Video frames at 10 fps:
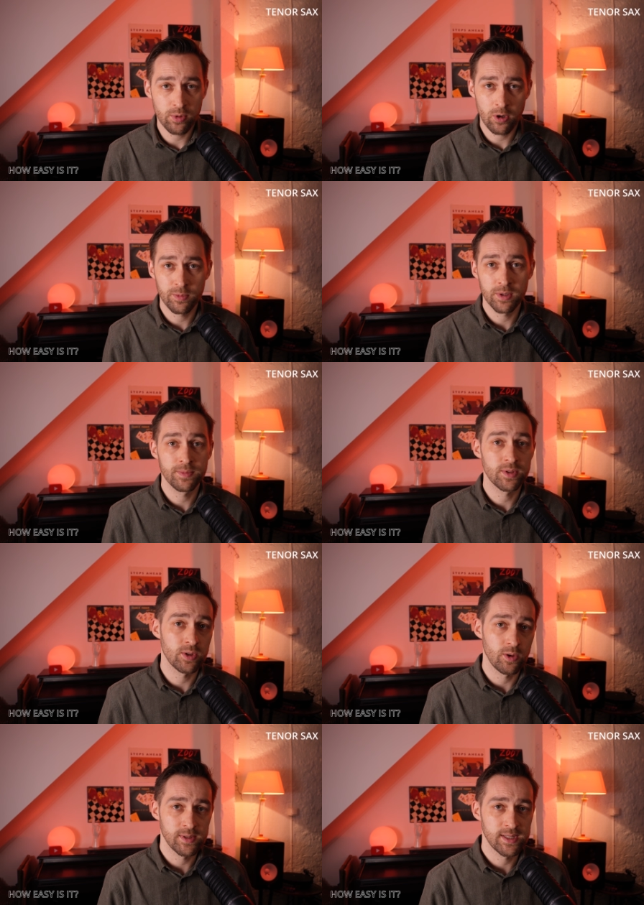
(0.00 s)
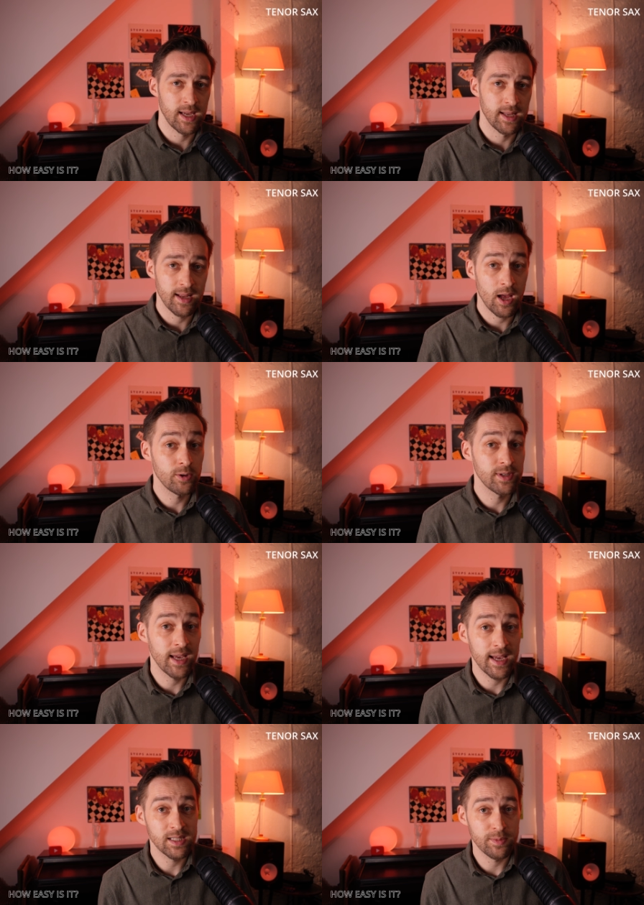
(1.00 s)
problems don't stand out
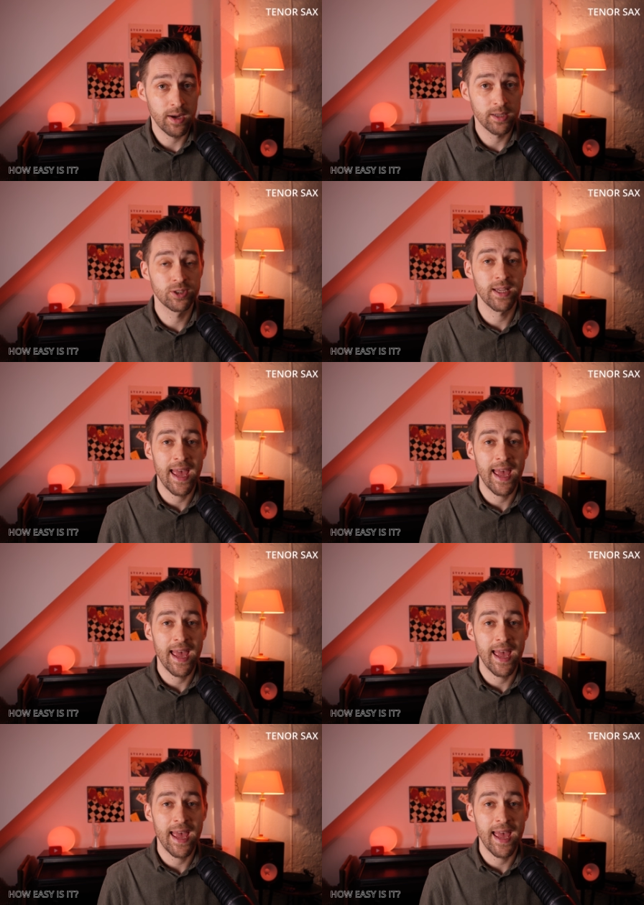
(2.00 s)
as much,